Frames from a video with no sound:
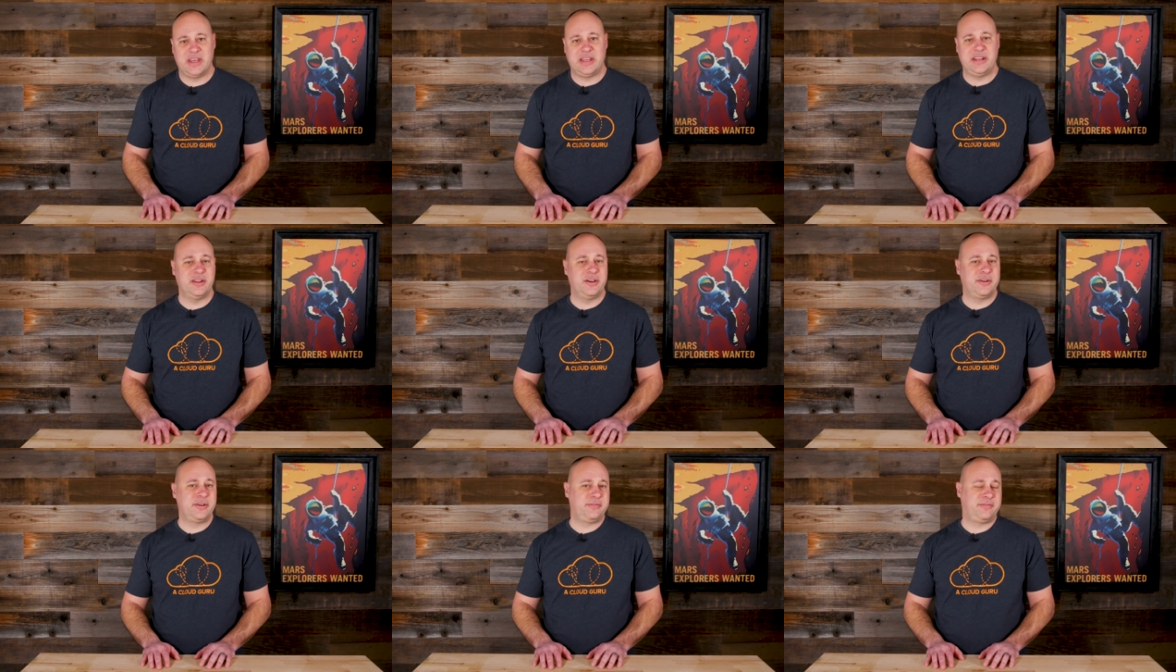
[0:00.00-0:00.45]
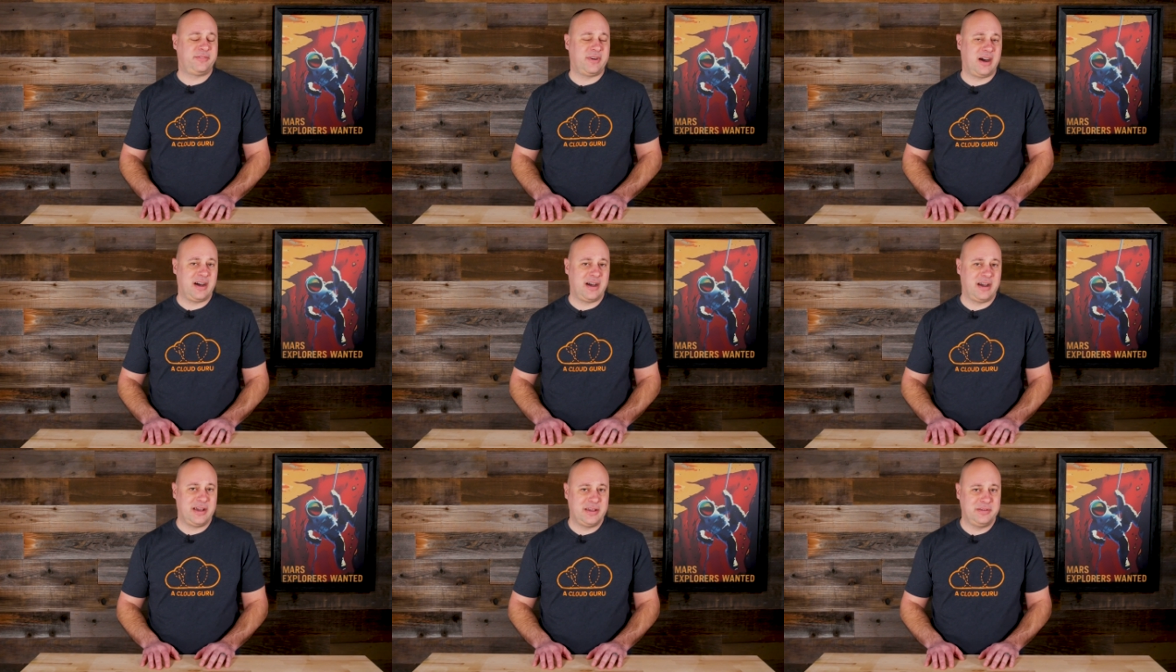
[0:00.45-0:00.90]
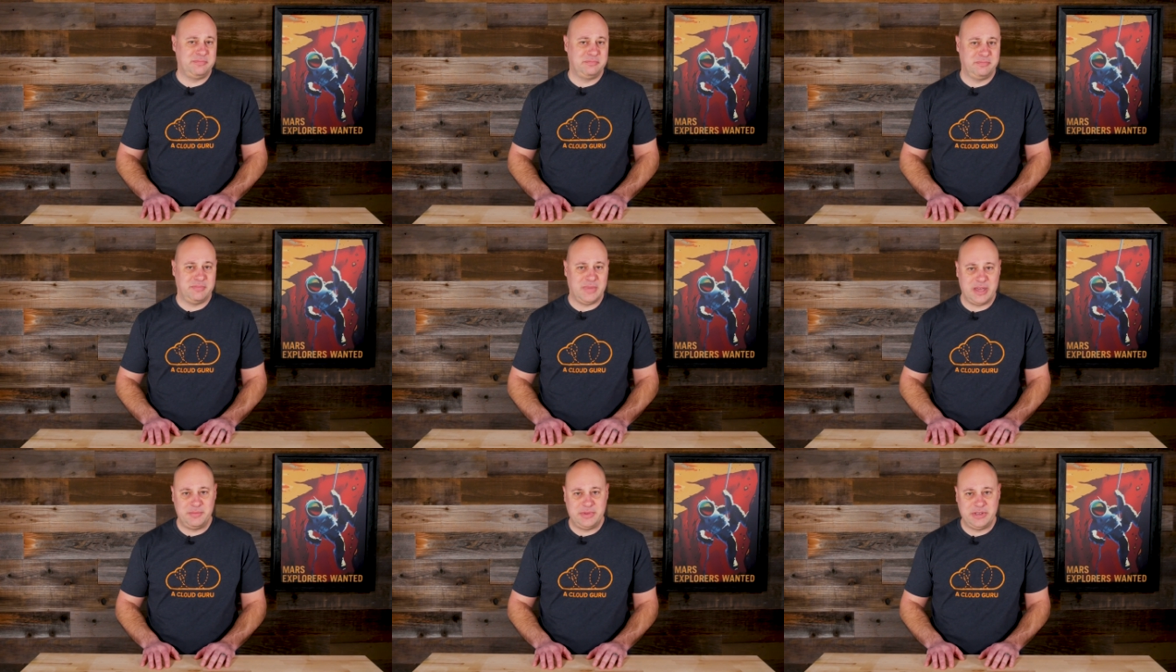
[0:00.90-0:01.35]
They notify,
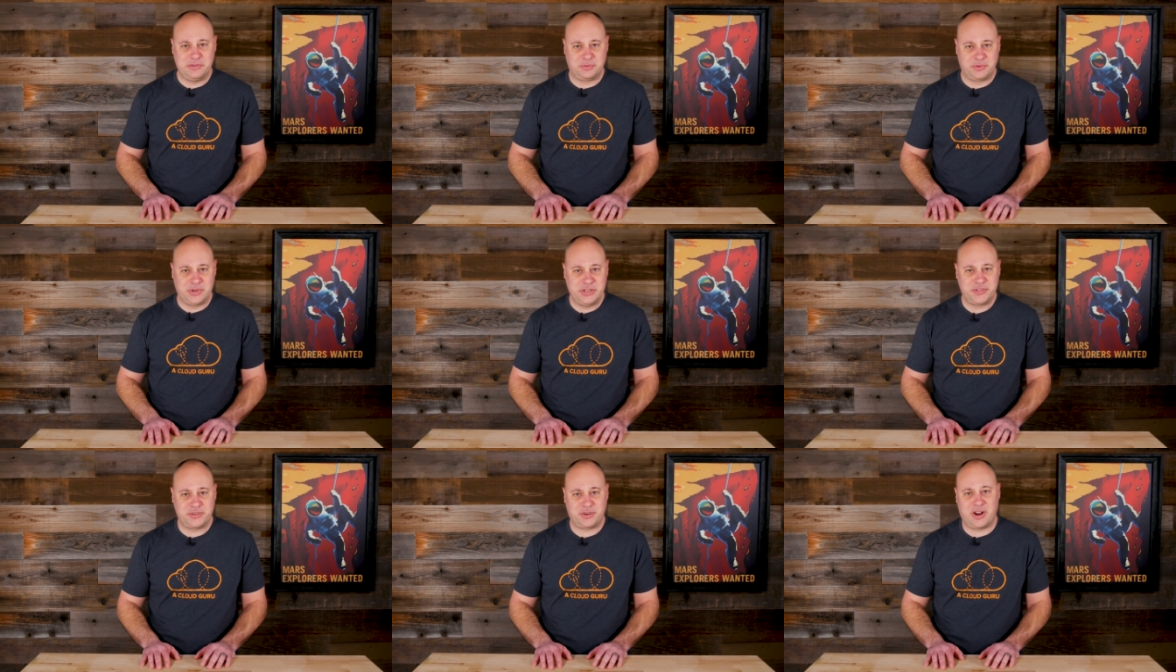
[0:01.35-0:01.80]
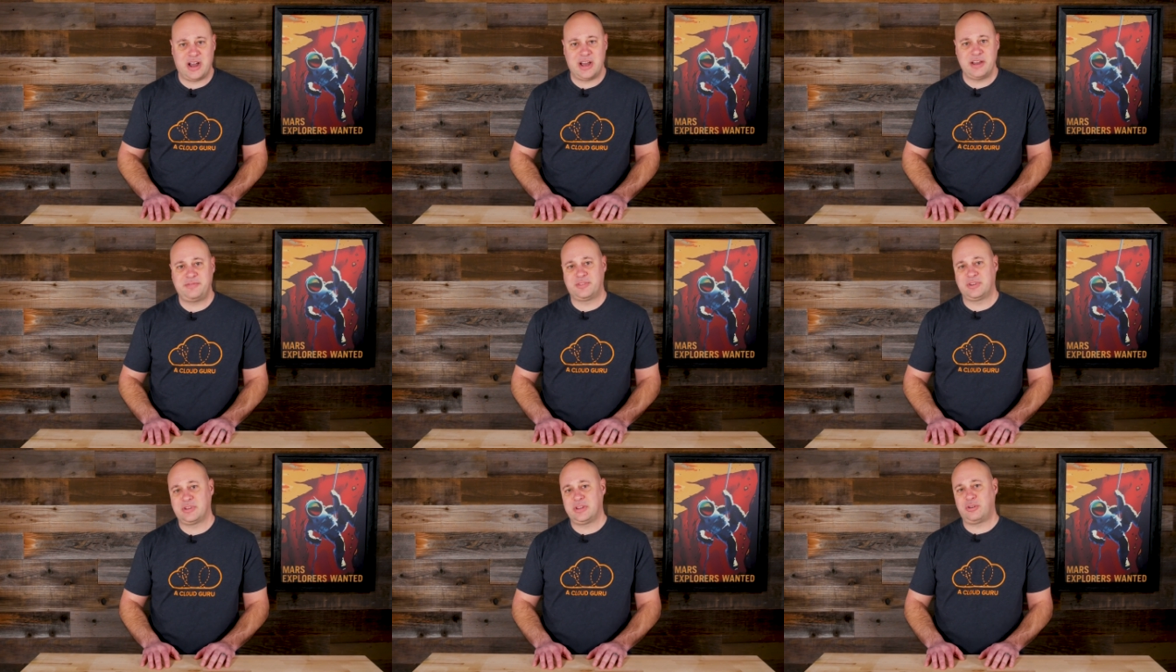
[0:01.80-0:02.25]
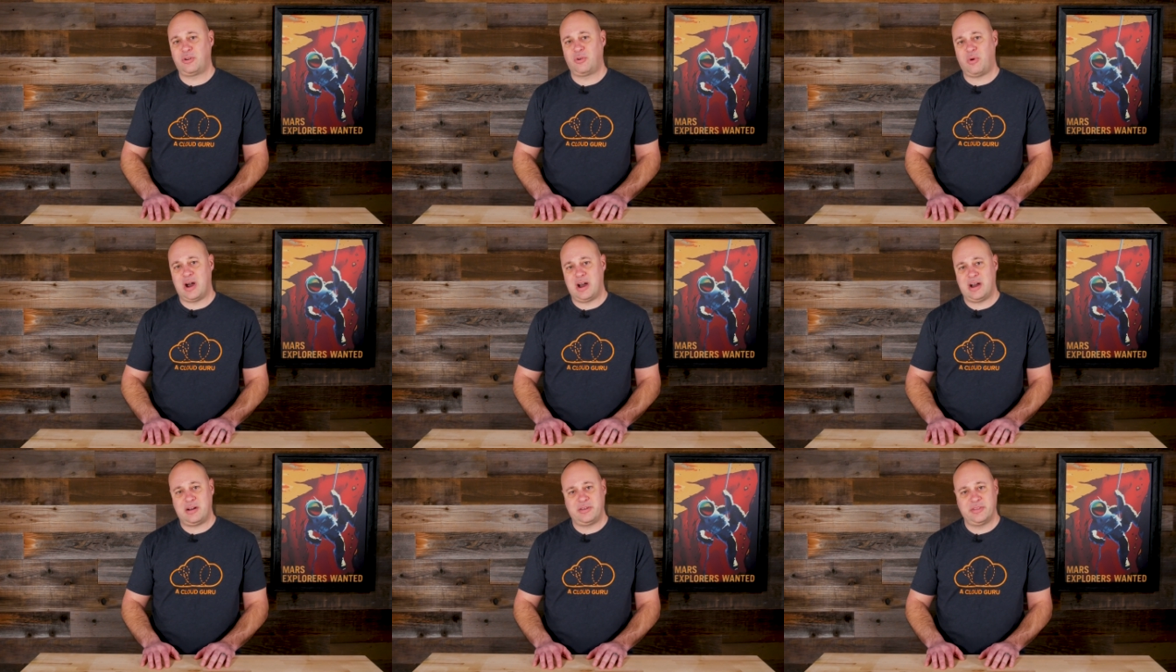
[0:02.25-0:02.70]
maybe retry for a little
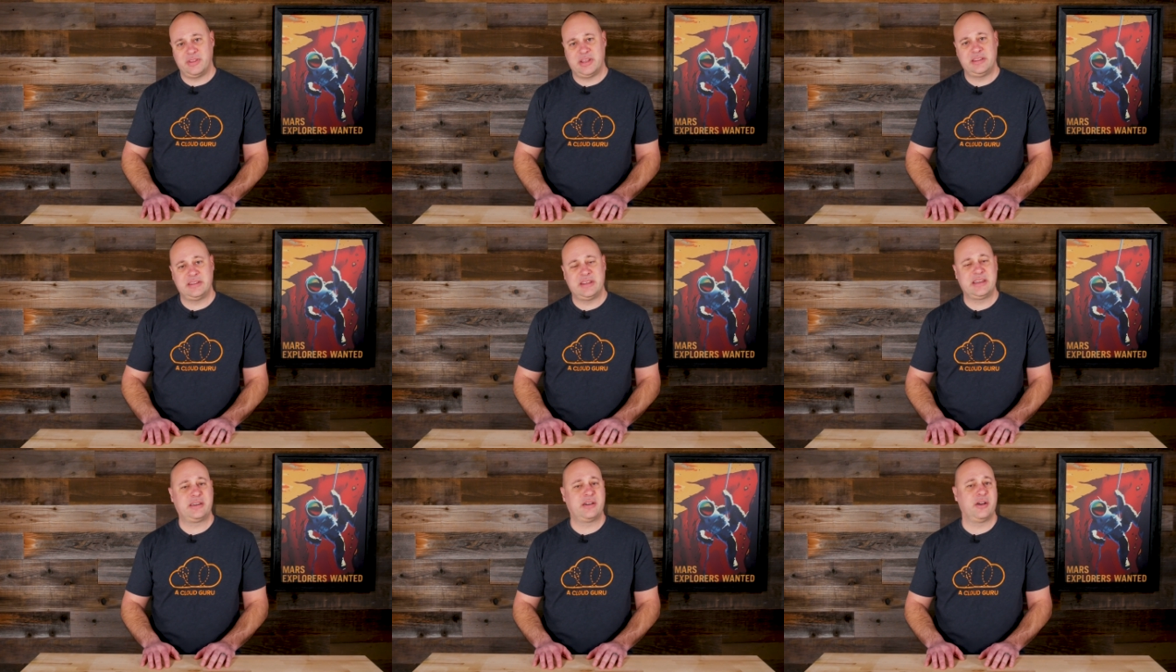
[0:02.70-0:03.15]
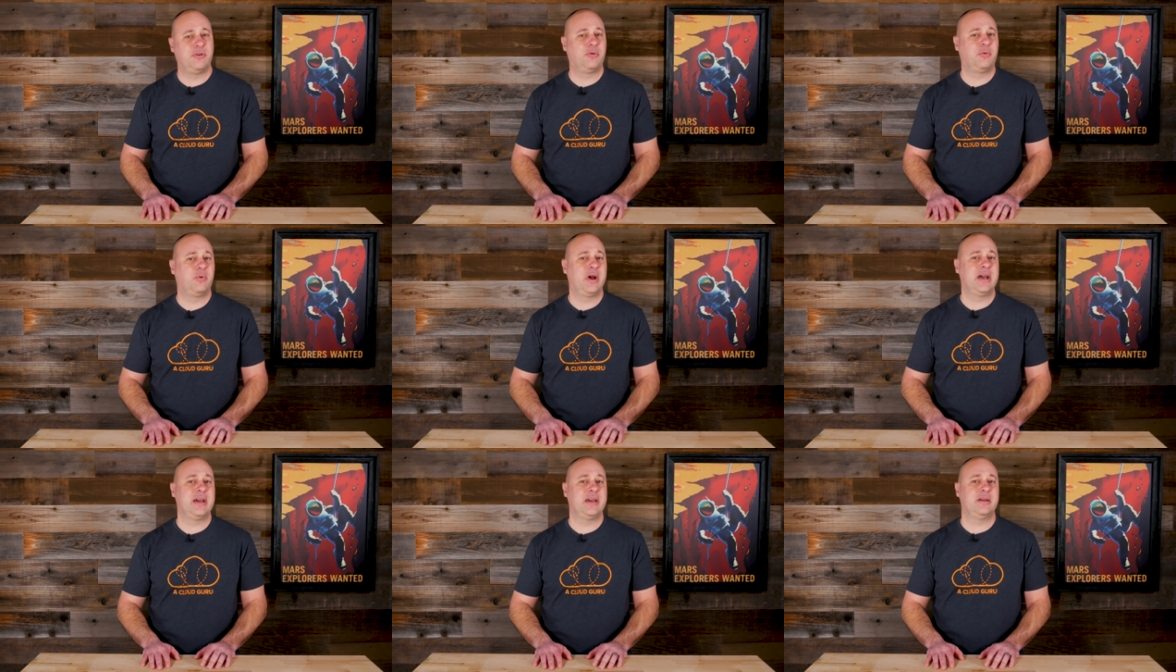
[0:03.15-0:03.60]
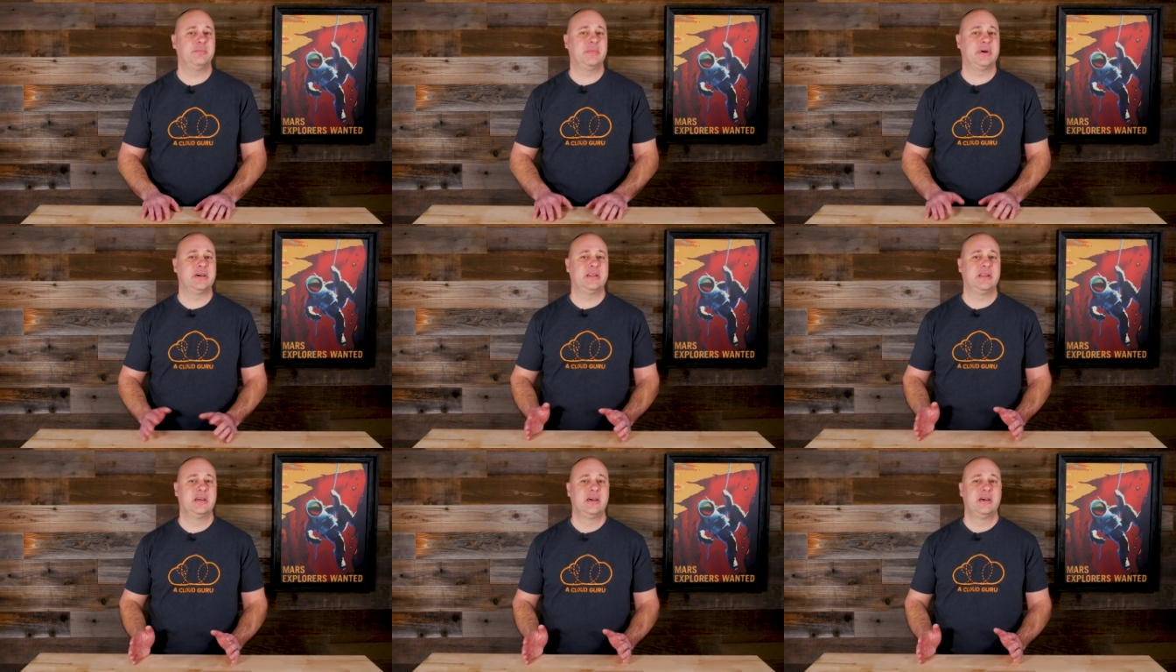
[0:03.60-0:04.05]
while, then they go away.
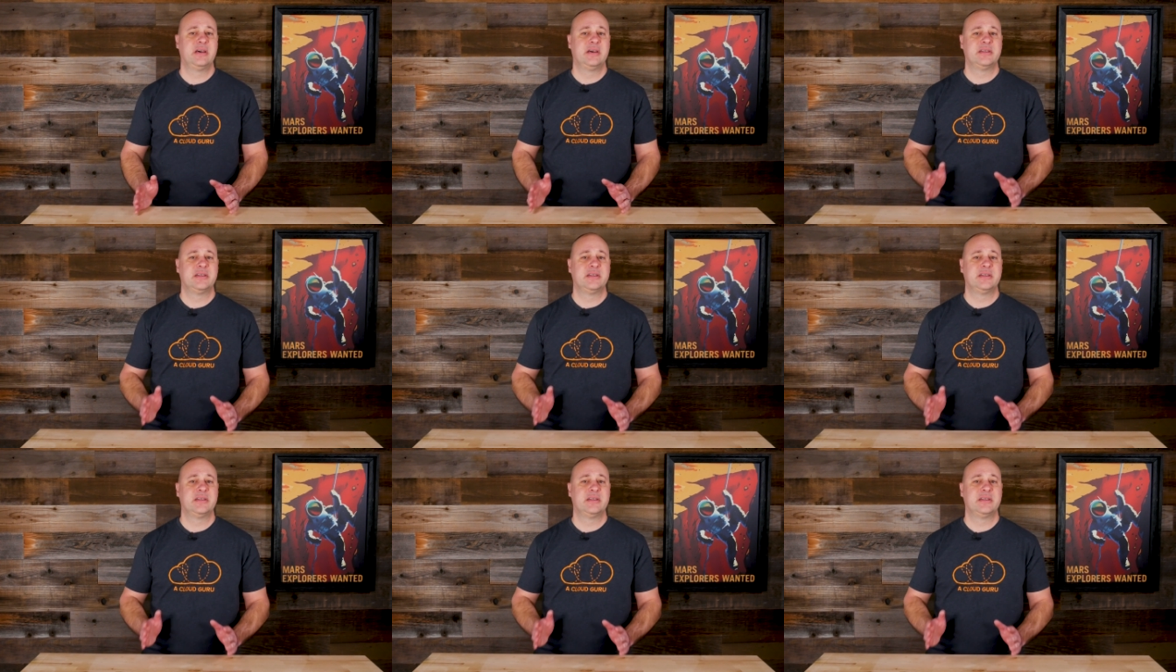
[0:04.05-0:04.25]
But